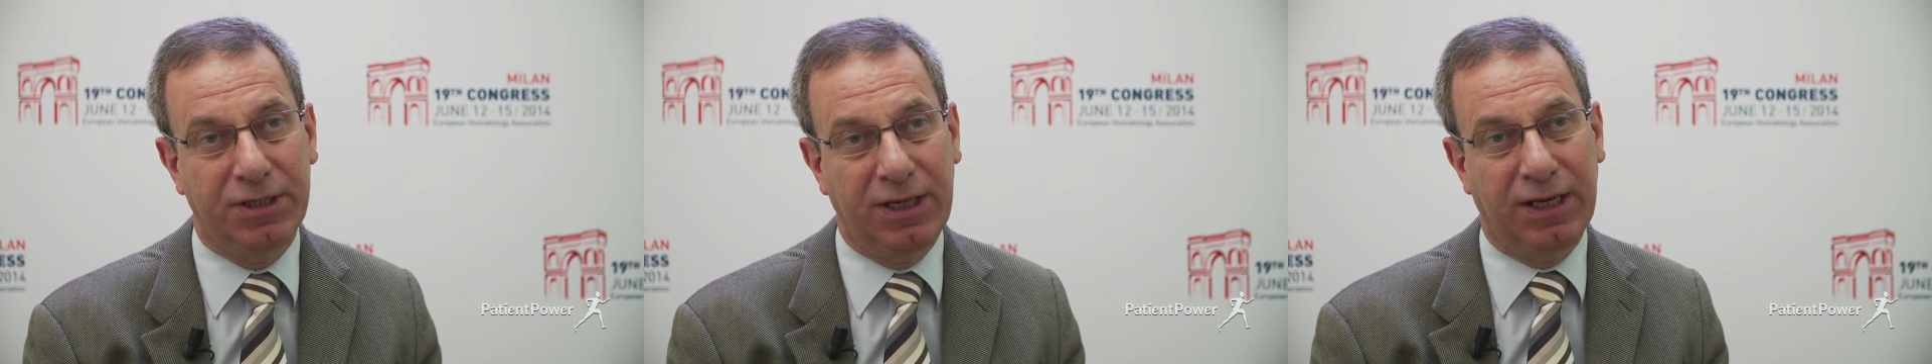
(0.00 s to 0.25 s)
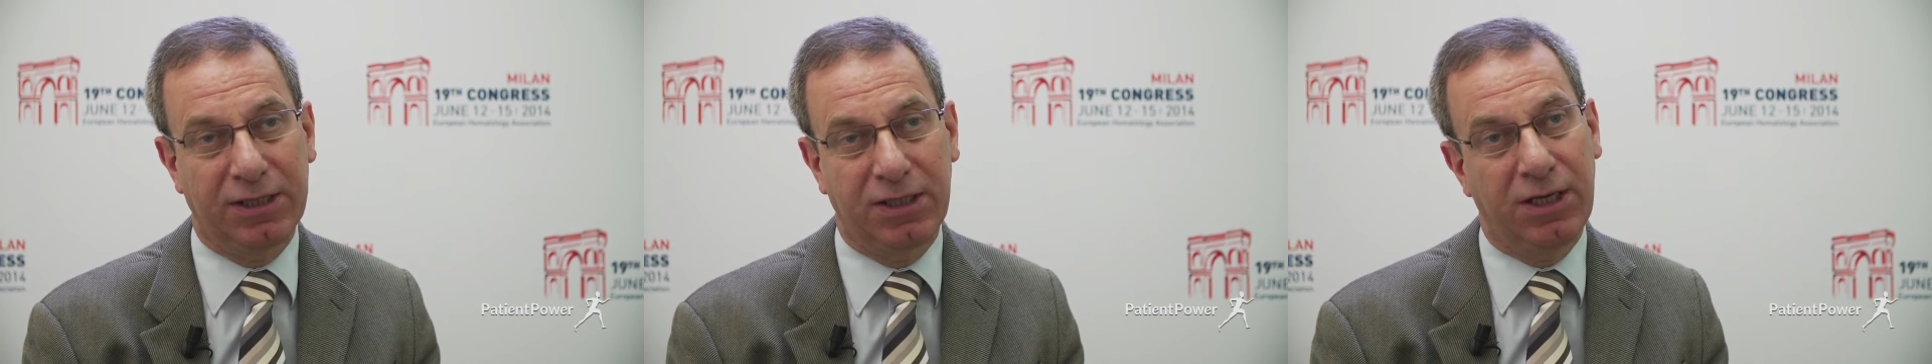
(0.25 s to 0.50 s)
and
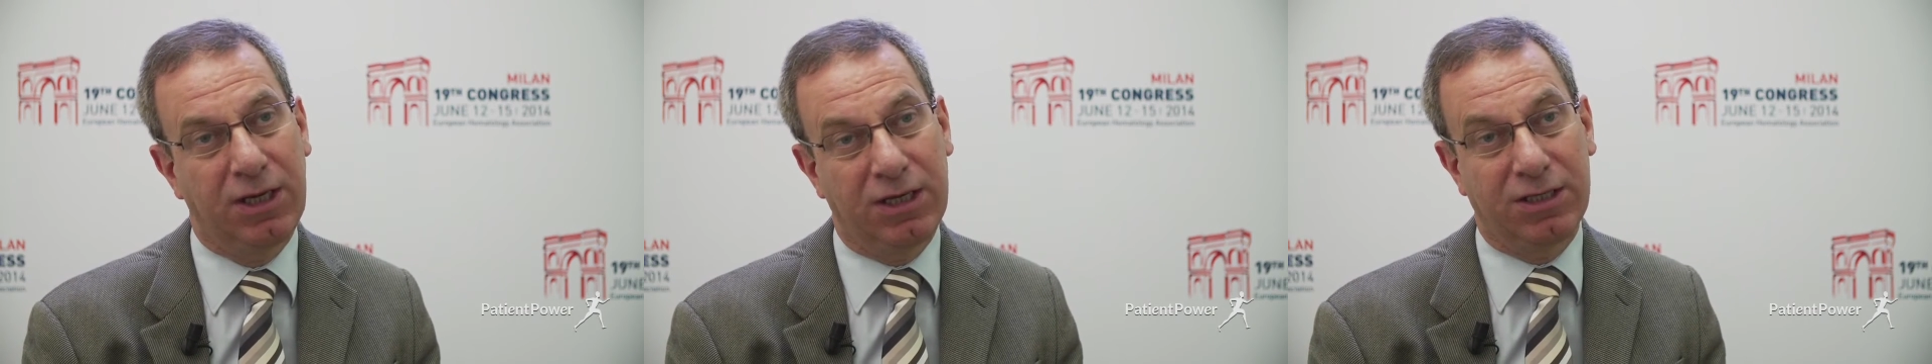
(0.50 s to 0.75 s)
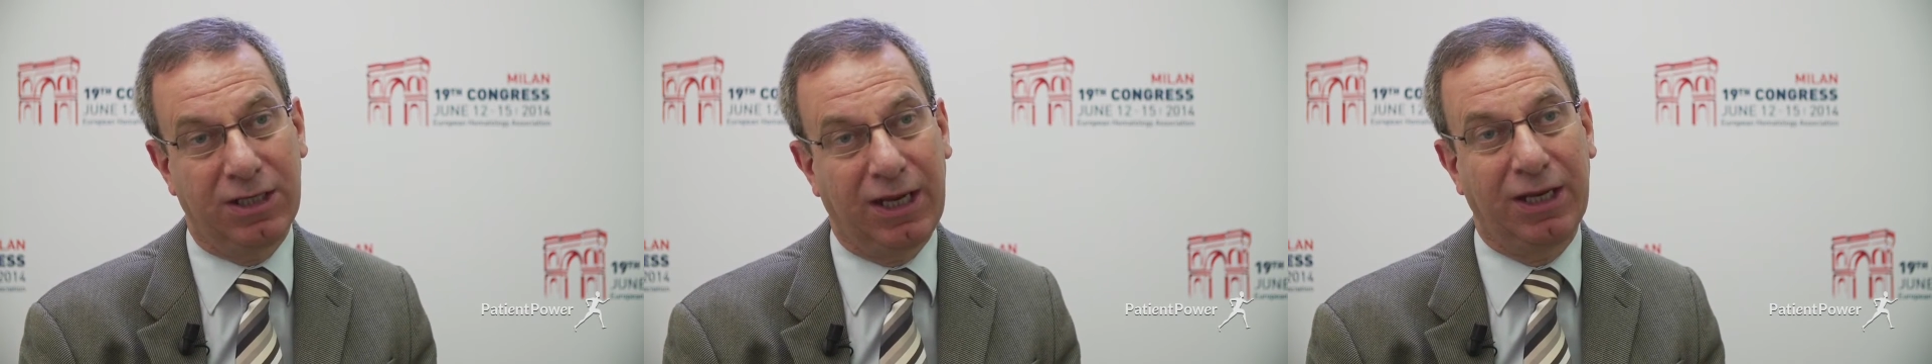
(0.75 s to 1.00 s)
that
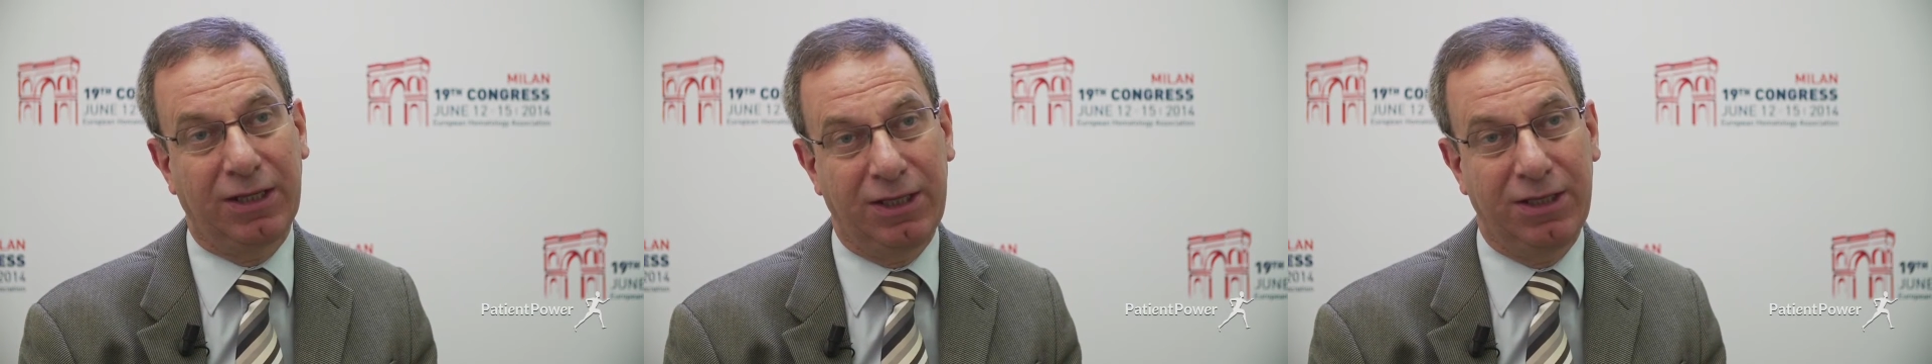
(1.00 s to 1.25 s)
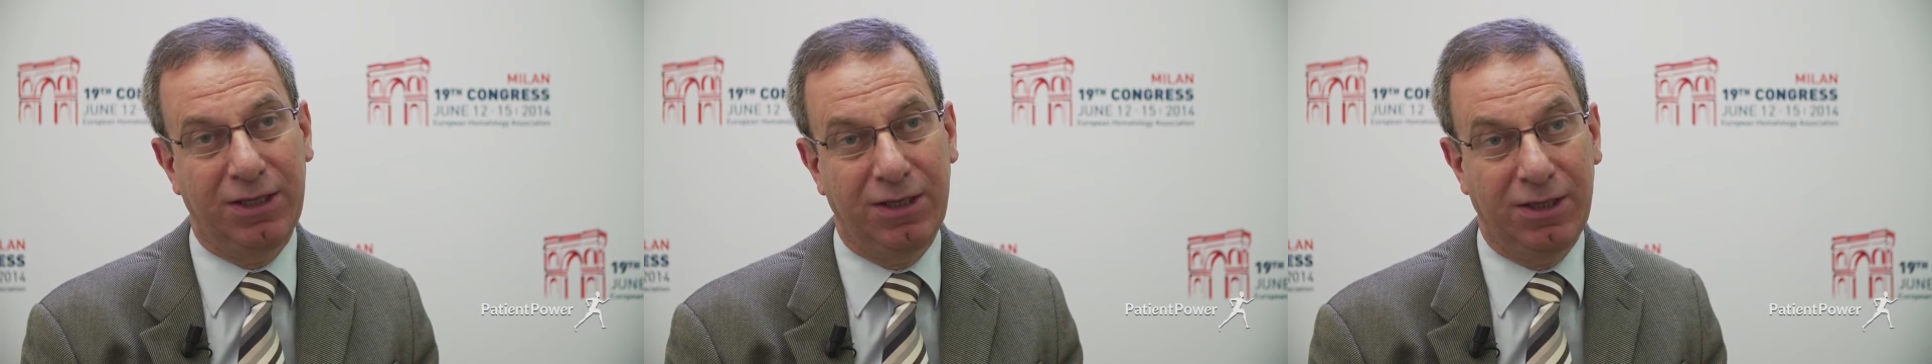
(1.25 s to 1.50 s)
is
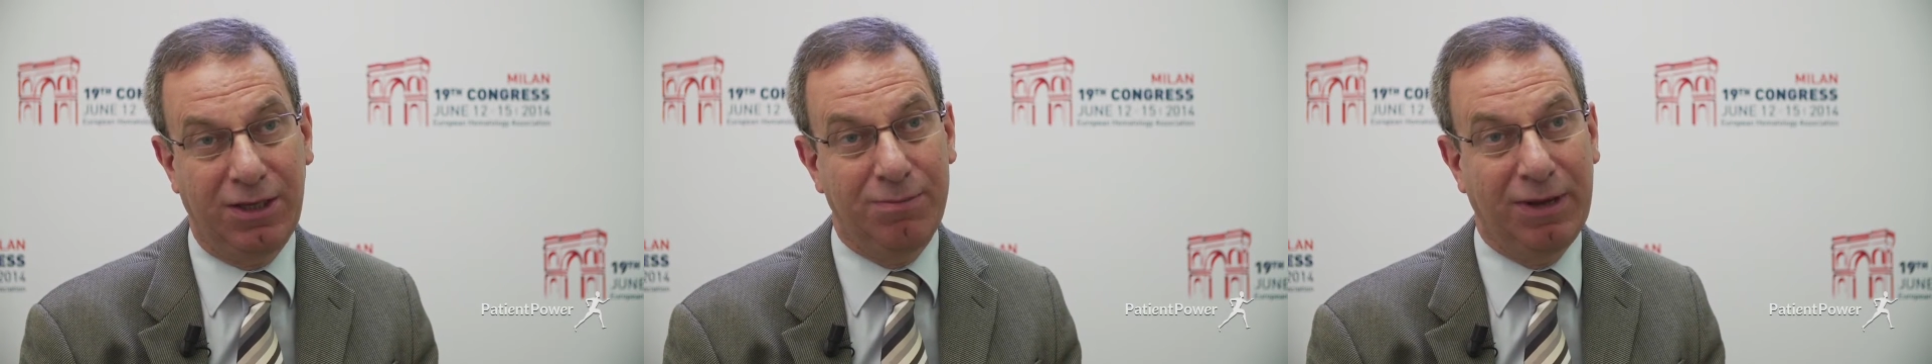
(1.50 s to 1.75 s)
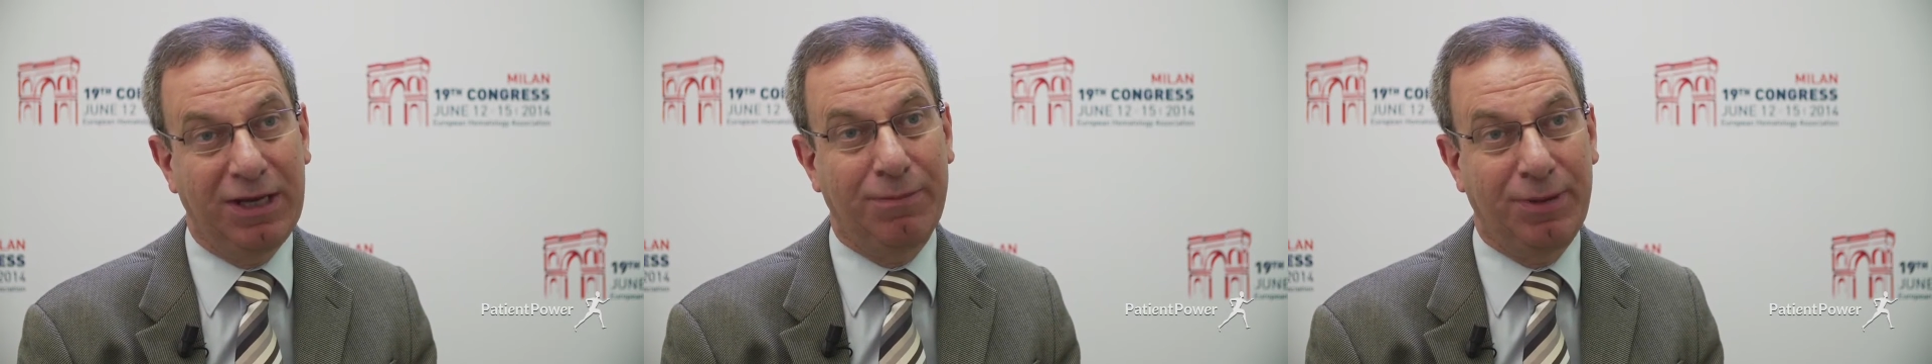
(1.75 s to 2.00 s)
likely in
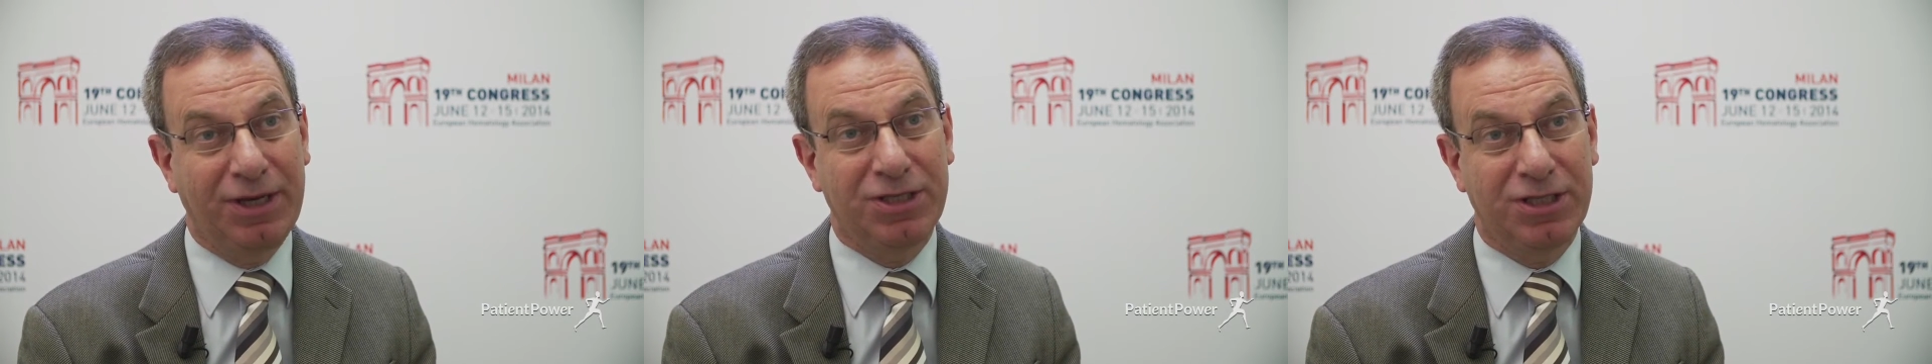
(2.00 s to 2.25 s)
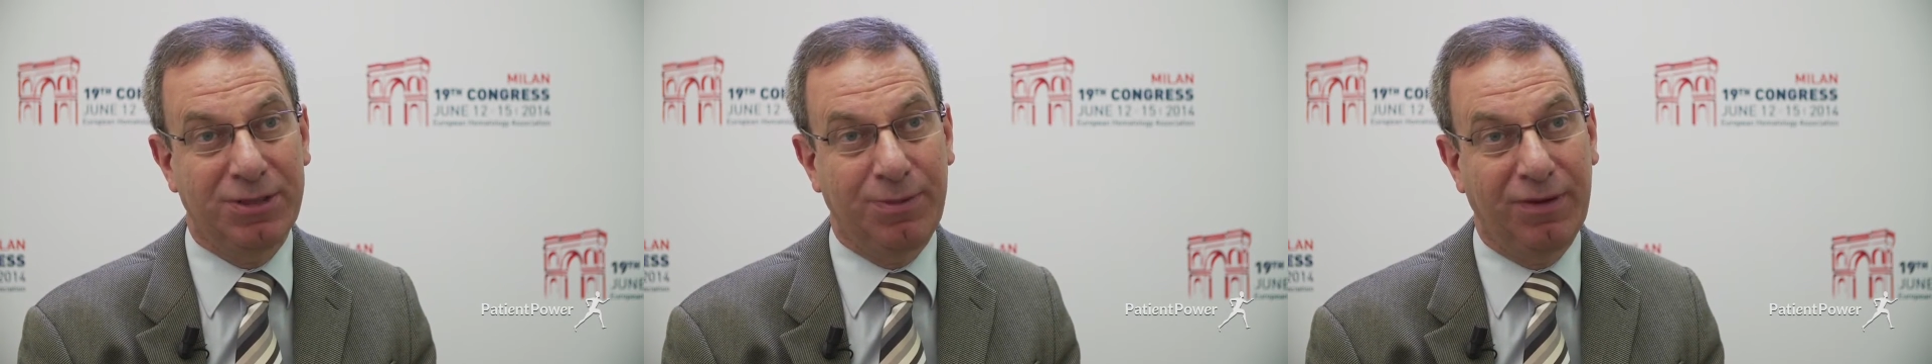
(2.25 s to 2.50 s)
many
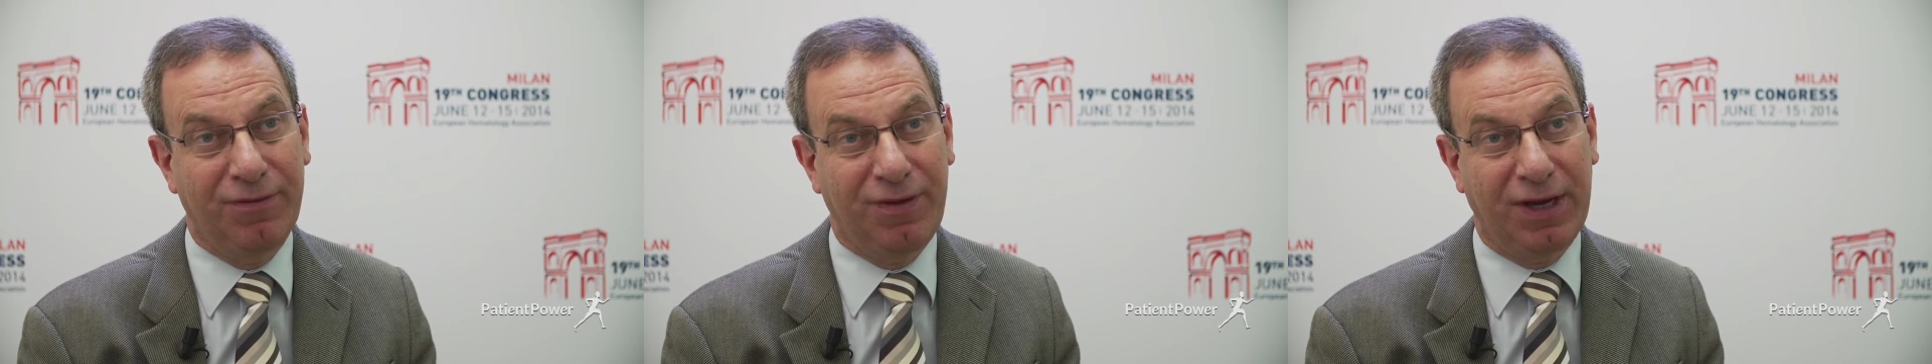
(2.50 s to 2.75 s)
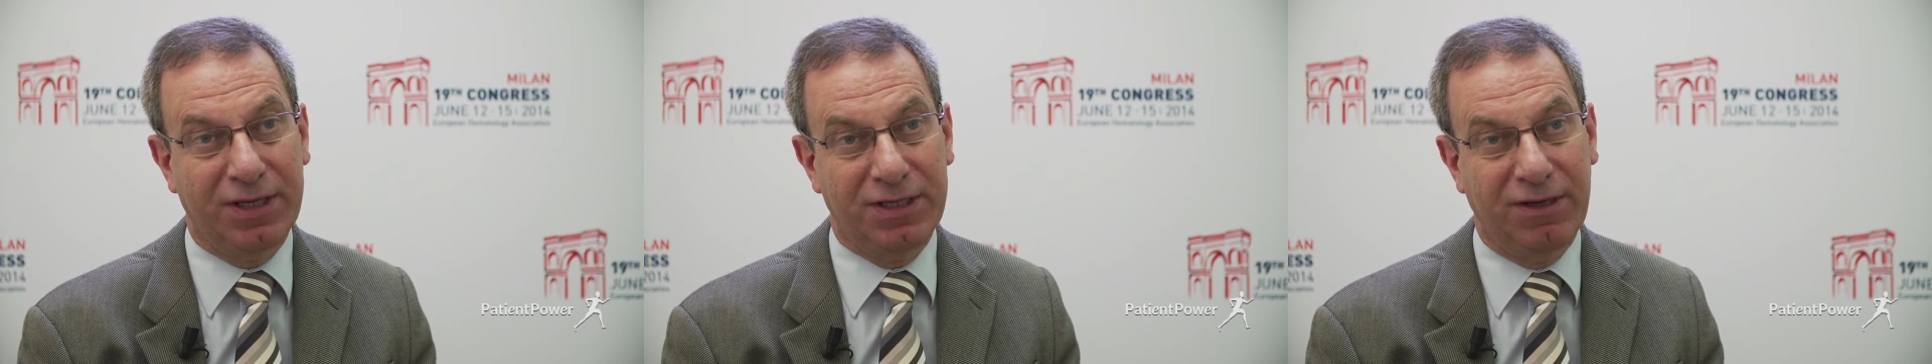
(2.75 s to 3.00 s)
patients to be
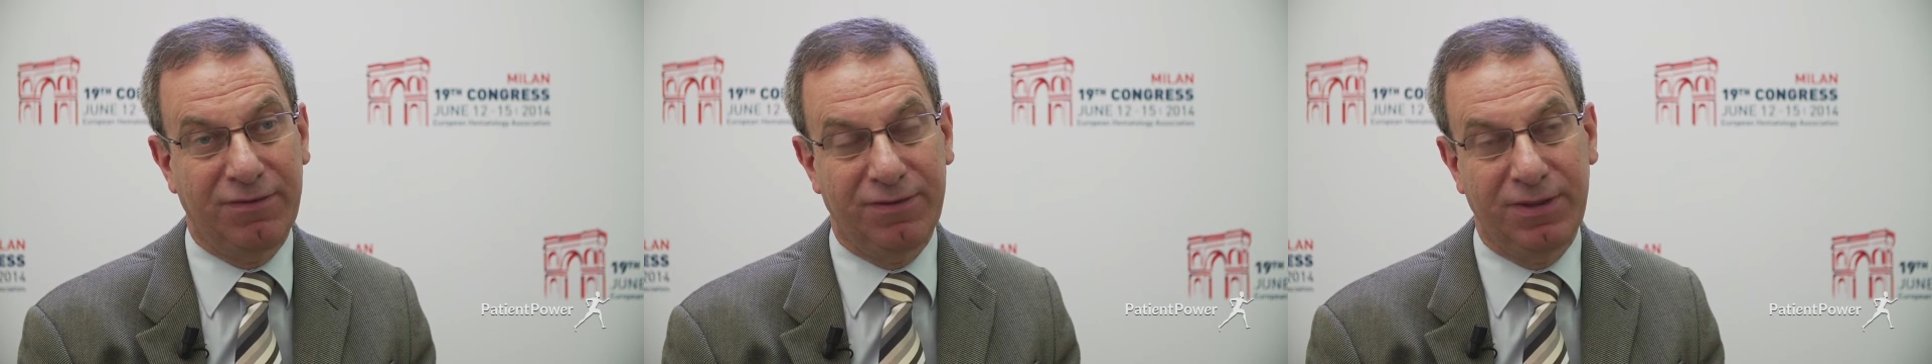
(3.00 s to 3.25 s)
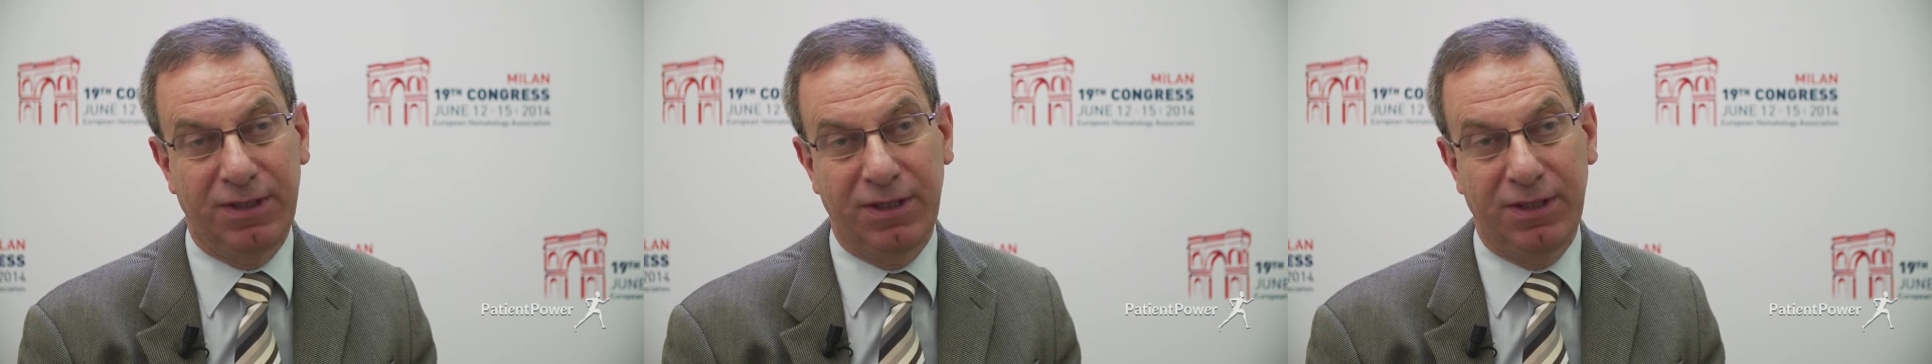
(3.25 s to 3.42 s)
effective.